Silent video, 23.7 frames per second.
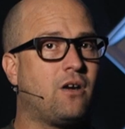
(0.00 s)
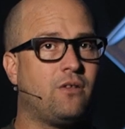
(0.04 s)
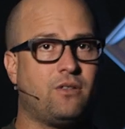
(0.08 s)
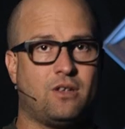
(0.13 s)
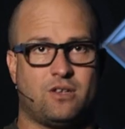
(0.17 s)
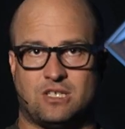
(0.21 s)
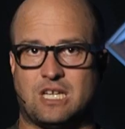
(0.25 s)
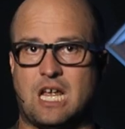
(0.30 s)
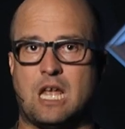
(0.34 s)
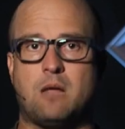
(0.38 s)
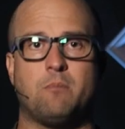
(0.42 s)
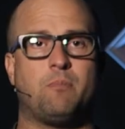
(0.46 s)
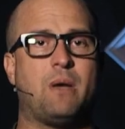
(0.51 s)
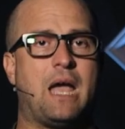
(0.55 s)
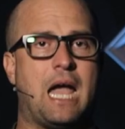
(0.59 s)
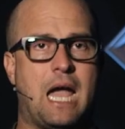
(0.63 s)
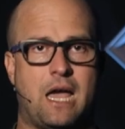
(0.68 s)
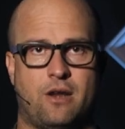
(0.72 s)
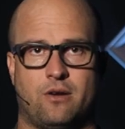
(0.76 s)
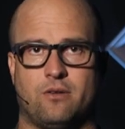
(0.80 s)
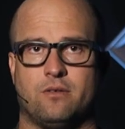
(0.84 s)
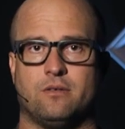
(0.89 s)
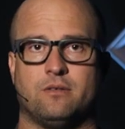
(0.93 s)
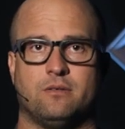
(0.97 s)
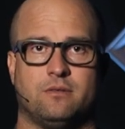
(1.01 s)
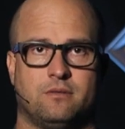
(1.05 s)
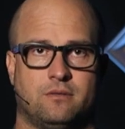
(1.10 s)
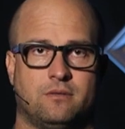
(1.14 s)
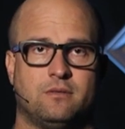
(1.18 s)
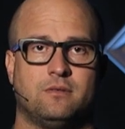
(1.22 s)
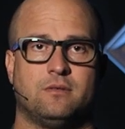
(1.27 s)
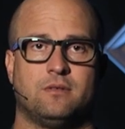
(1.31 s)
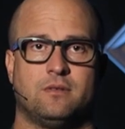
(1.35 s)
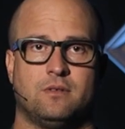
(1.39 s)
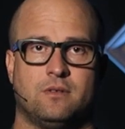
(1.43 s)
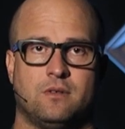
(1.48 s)
on the same pattern?
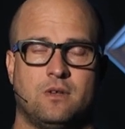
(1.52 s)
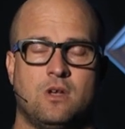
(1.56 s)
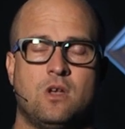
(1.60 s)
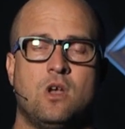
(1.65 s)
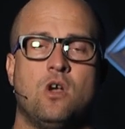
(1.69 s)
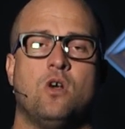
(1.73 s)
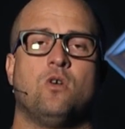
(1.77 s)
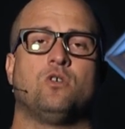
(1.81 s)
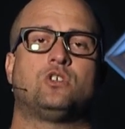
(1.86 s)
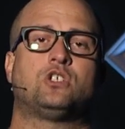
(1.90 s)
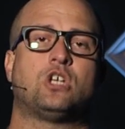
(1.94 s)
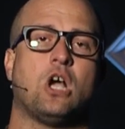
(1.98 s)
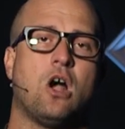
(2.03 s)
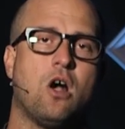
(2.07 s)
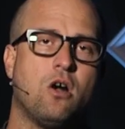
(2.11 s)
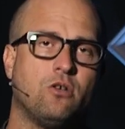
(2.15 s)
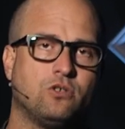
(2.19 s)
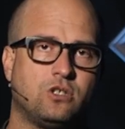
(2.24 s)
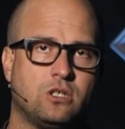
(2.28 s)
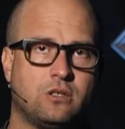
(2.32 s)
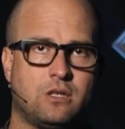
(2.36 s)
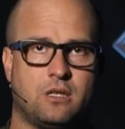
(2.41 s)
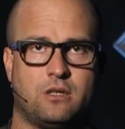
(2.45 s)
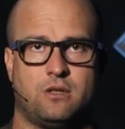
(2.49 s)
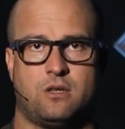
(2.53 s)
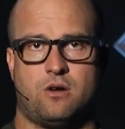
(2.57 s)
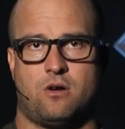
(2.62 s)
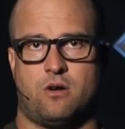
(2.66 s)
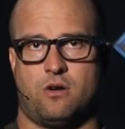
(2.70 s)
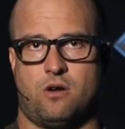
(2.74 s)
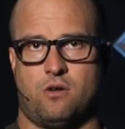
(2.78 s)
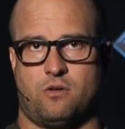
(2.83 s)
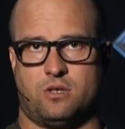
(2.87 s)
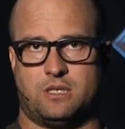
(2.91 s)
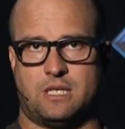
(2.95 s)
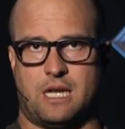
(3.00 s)
Who told you that there are
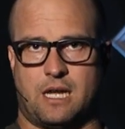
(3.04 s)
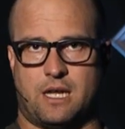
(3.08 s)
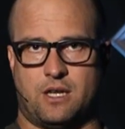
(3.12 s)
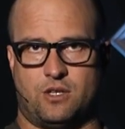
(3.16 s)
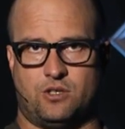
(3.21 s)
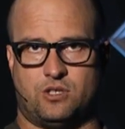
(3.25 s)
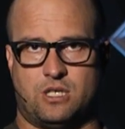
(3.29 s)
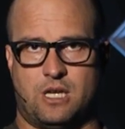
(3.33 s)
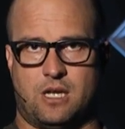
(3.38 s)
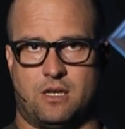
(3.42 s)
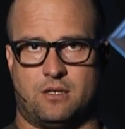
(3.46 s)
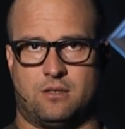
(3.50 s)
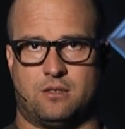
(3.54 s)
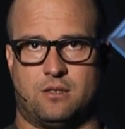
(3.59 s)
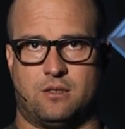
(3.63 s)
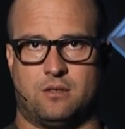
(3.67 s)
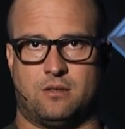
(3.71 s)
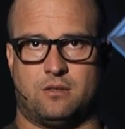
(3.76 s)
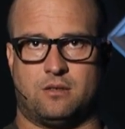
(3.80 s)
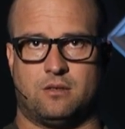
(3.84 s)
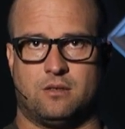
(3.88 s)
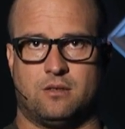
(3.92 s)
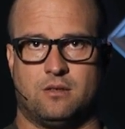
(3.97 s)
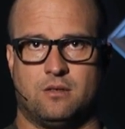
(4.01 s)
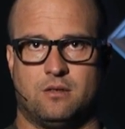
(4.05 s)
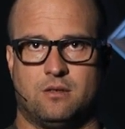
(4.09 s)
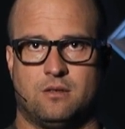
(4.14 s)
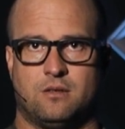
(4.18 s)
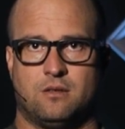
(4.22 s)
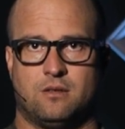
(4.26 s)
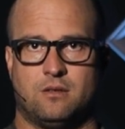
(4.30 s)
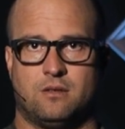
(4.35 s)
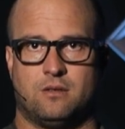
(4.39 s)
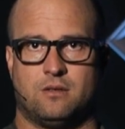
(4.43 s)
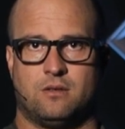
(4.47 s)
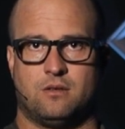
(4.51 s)
no second chances?
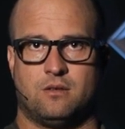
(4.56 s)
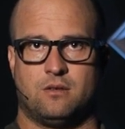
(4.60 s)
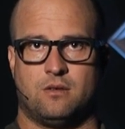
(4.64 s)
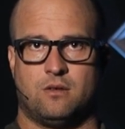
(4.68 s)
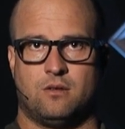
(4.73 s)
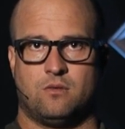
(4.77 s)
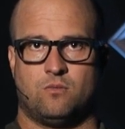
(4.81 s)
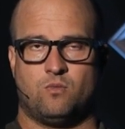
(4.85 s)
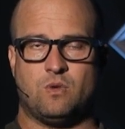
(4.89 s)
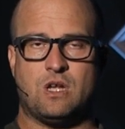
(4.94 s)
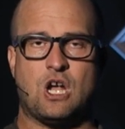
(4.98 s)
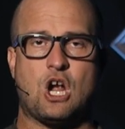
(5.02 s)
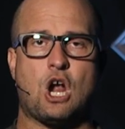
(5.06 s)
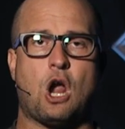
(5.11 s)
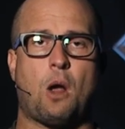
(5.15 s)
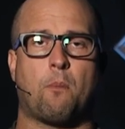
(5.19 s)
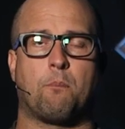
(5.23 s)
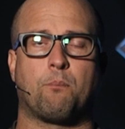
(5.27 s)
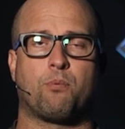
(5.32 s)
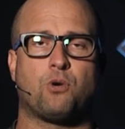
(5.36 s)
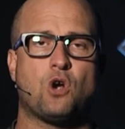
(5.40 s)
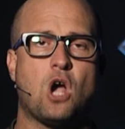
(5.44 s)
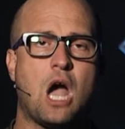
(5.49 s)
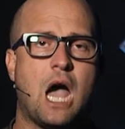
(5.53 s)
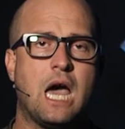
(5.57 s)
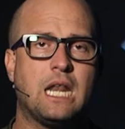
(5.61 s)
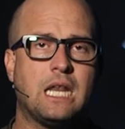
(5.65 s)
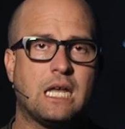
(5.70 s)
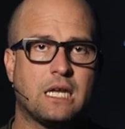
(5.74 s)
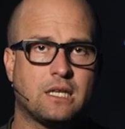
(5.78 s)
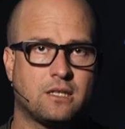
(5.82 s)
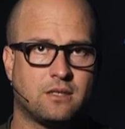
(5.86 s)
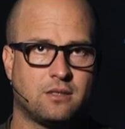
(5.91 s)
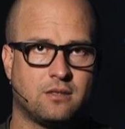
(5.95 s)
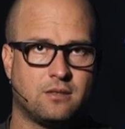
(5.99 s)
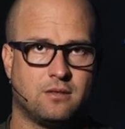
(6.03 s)
We are a
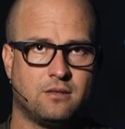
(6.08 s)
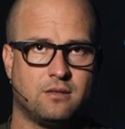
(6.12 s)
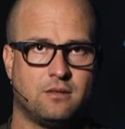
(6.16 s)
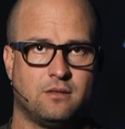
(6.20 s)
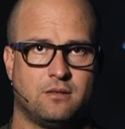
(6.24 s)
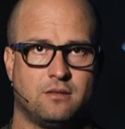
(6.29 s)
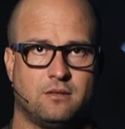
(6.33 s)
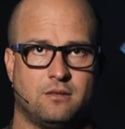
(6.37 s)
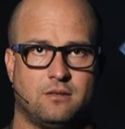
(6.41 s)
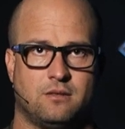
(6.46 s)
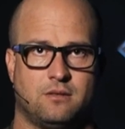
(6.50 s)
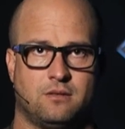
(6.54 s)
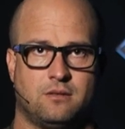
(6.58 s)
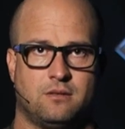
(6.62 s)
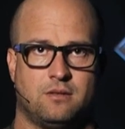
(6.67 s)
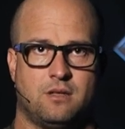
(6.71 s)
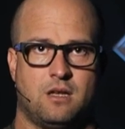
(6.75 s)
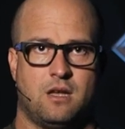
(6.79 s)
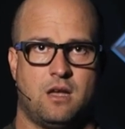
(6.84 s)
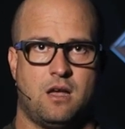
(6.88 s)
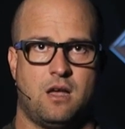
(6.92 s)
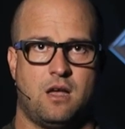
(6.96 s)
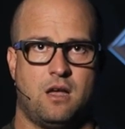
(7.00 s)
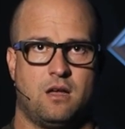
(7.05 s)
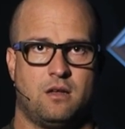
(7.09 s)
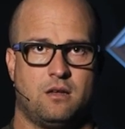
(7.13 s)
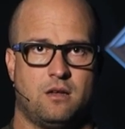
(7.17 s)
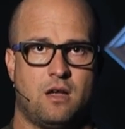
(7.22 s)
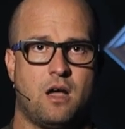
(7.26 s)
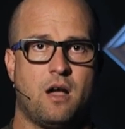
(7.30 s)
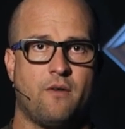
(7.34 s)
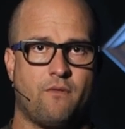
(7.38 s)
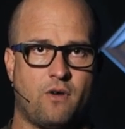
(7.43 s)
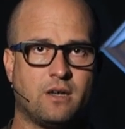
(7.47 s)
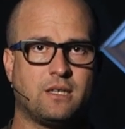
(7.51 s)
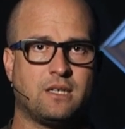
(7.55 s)
product
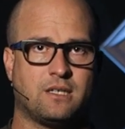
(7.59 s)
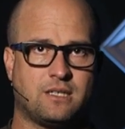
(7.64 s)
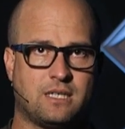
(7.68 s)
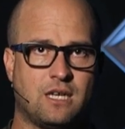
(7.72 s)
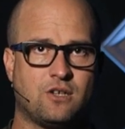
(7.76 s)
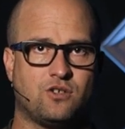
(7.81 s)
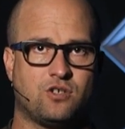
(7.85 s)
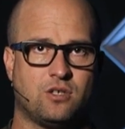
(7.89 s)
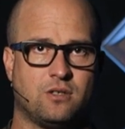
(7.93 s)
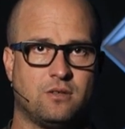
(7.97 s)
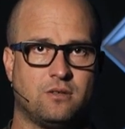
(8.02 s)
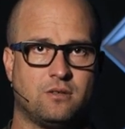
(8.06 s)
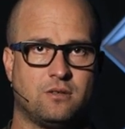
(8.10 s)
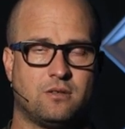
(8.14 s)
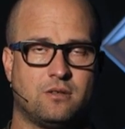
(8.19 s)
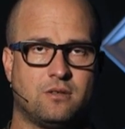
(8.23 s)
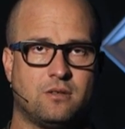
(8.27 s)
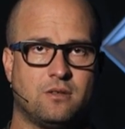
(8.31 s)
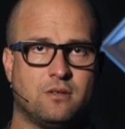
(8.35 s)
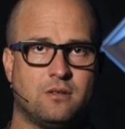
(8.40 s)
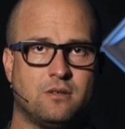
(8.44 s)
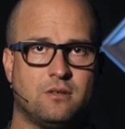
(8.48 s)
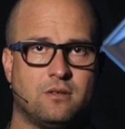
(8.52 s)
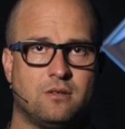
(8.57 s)
of our decisions.